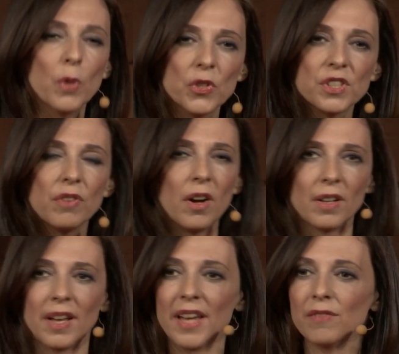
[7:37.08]
most of
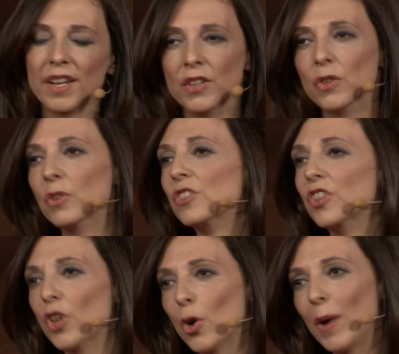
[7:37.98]
all, I invite you to
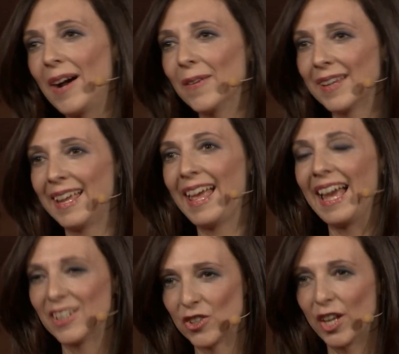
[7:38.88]
go out
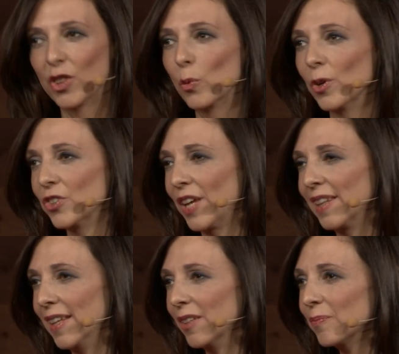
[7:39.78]
and shake the world
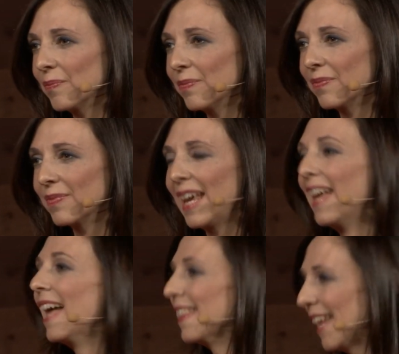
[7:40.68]
gently.
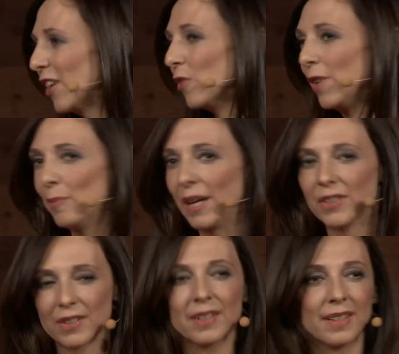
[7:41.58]
Thank you very much.